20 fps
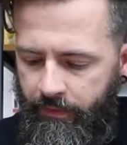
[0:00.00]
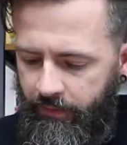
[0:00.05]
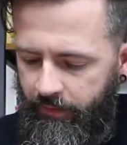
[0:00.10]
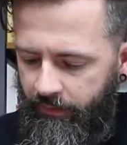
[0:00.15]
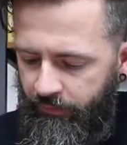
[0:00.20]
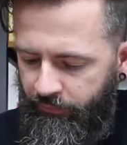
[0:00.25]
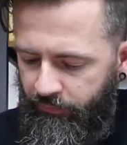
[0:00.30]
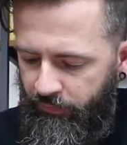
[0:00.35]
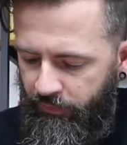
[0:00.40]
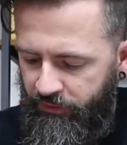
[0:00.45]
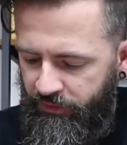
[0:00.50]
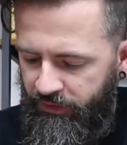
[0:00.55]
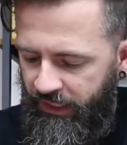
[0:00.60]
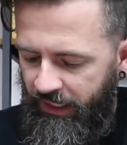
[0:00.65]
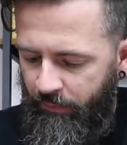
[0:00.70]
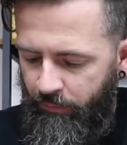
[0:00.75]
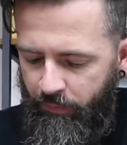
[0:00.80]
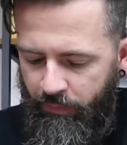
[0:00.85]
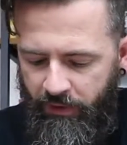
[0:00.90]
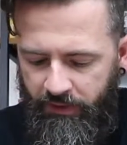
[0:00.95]
This first set
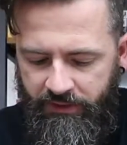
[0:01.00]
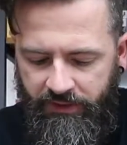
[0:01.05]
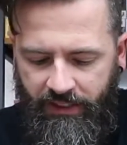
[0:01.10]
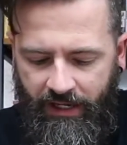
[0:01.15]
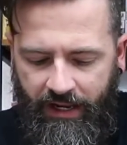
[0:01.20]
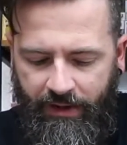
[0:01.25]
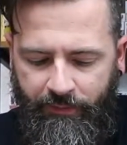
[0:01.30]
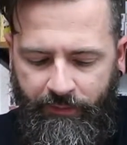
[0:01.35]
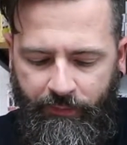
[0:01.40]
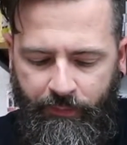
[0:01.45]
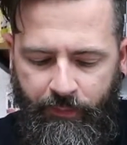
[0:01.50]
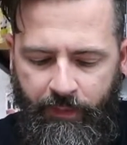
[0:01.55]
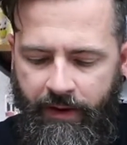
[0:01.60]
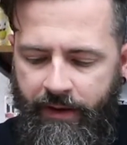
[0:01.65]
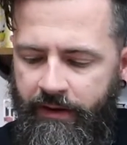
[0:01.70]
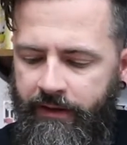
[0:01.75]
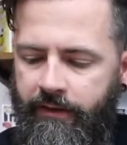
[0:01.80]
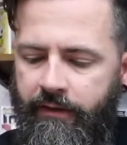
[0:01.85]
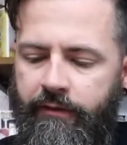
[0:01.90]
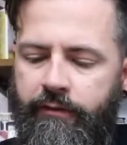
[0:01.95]
of books I've
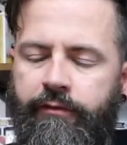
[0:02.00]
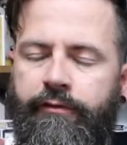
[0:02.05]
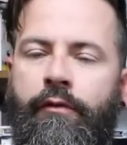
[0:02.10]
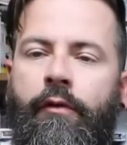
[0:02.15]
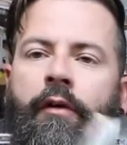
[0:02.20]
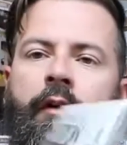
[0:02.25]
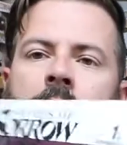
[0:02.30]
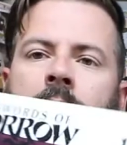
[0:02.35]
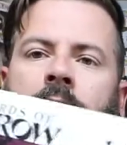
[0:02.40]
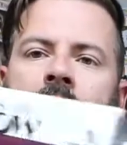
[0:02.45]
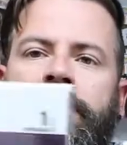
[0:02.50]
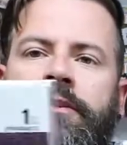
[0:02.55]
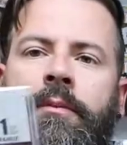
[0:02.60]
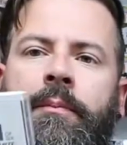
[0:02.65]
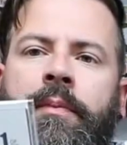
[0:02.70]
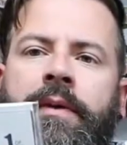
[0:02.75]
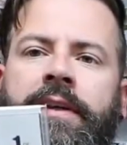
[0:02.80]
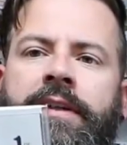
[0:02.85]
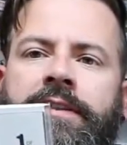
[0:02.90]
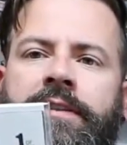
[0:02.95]
spent $4 a
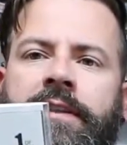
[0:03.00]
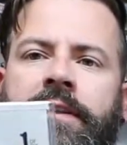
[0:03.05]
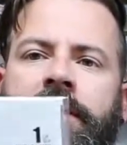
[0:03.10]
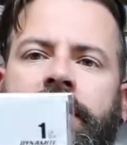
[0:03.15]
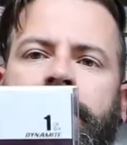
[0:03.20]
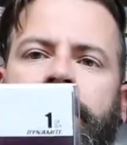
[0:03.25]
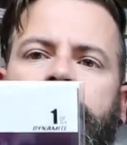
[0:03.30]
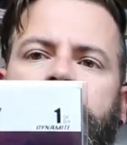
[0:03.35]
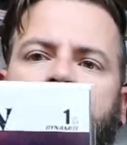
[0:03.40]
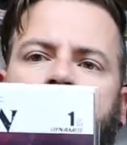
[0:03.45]
piece on.